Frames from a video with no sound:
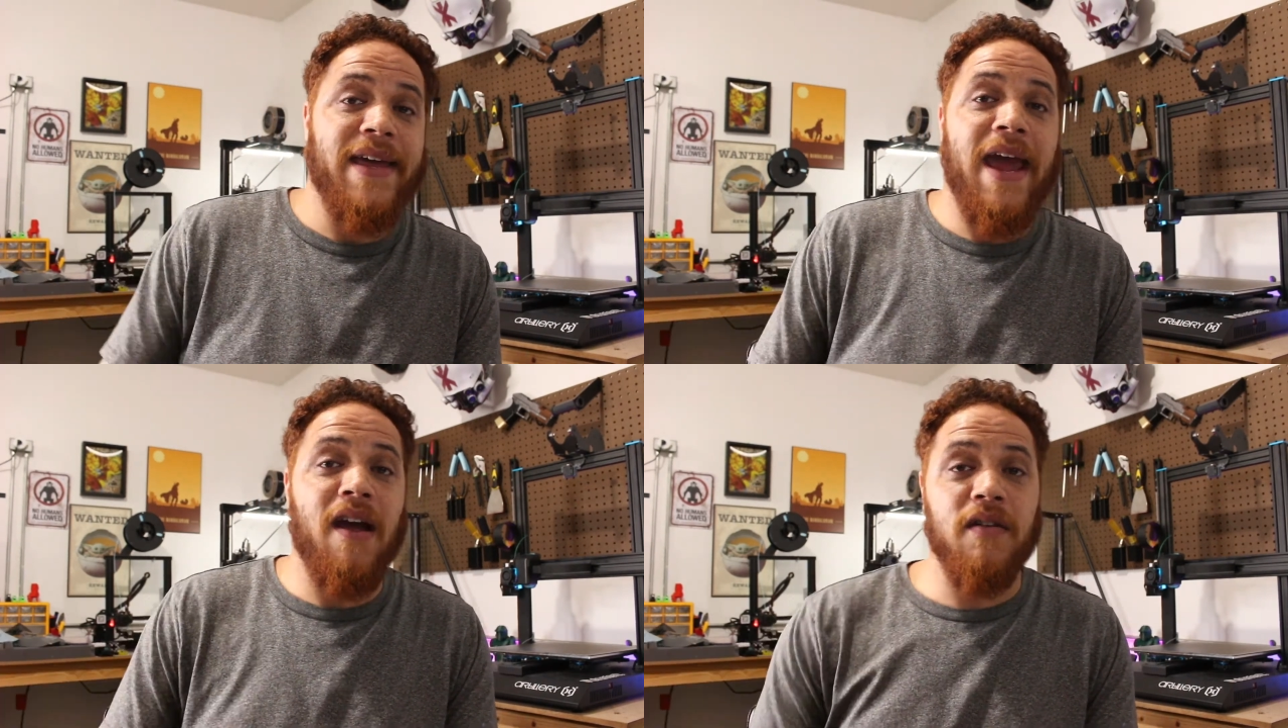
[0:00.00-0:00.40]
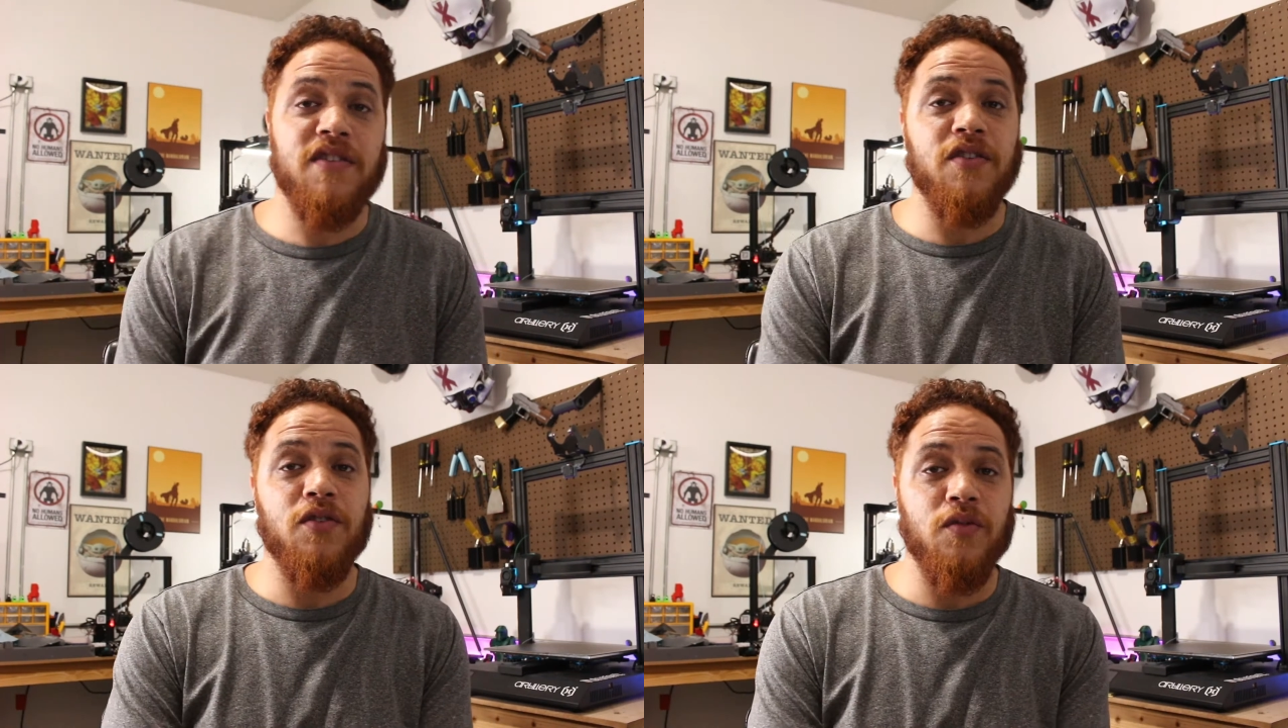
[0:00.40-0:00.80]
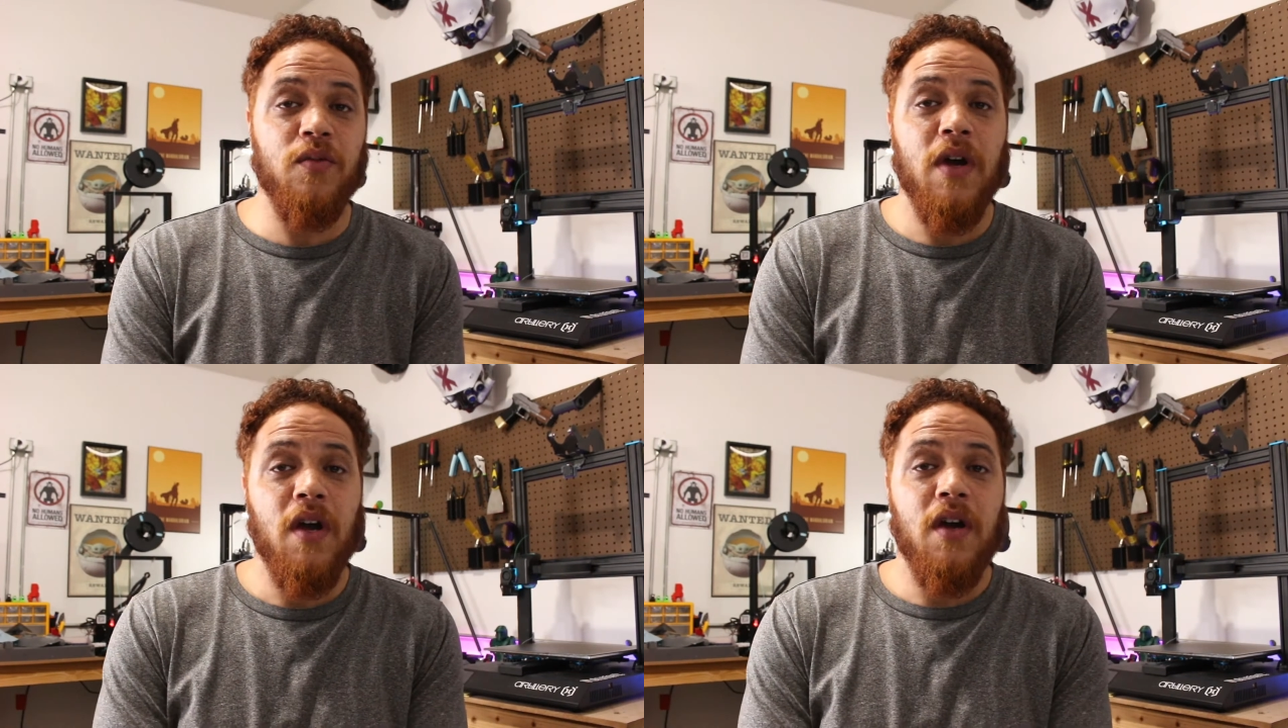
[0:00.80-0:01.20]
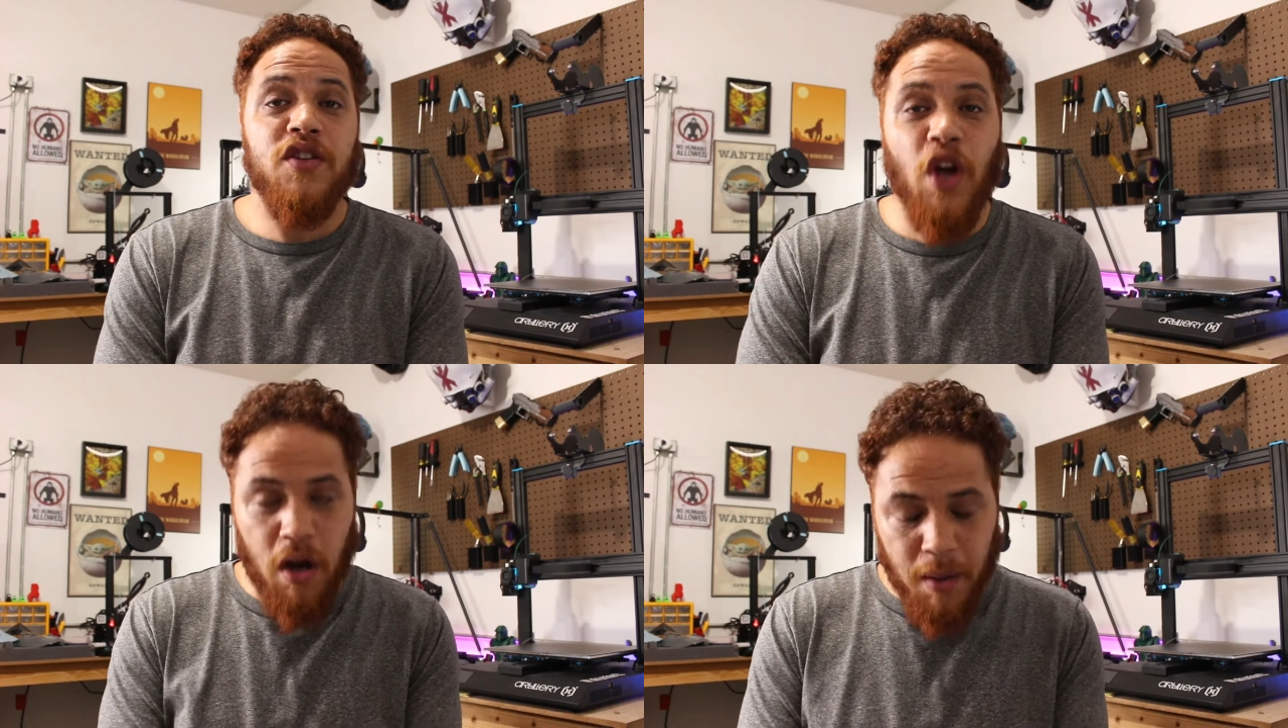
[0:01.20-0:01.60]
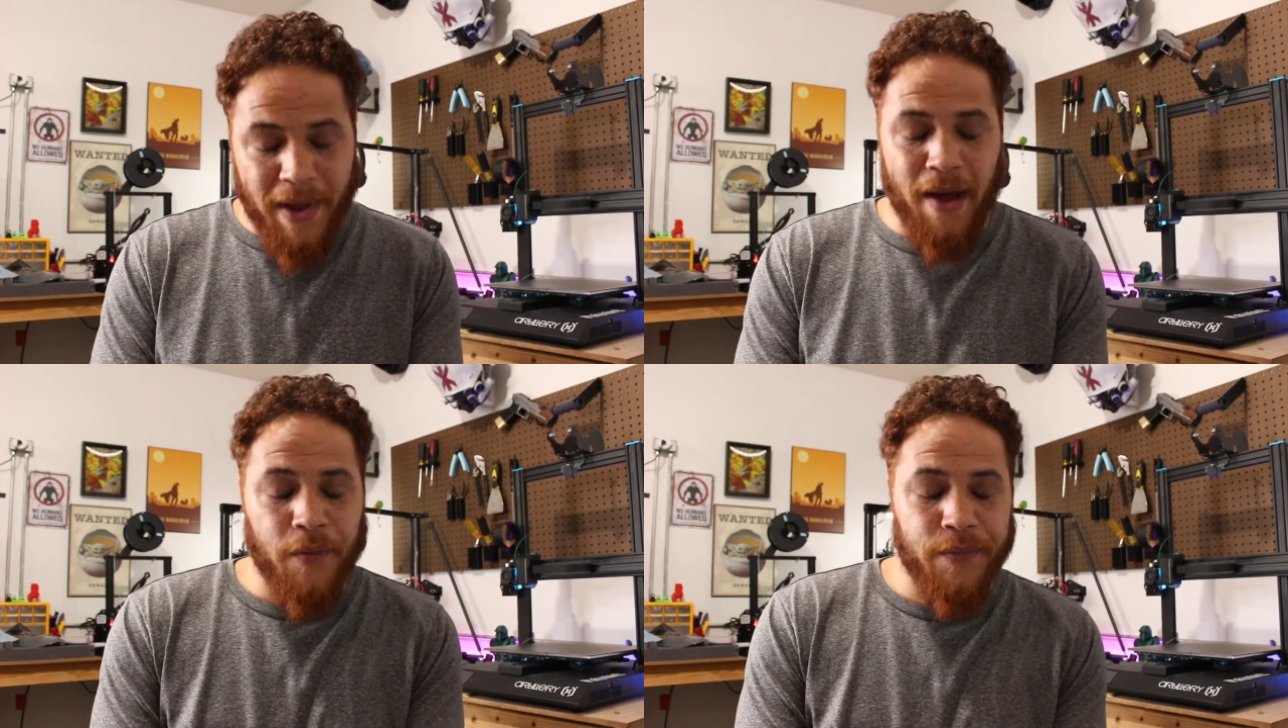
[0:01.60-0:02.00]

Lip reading: care to talk about.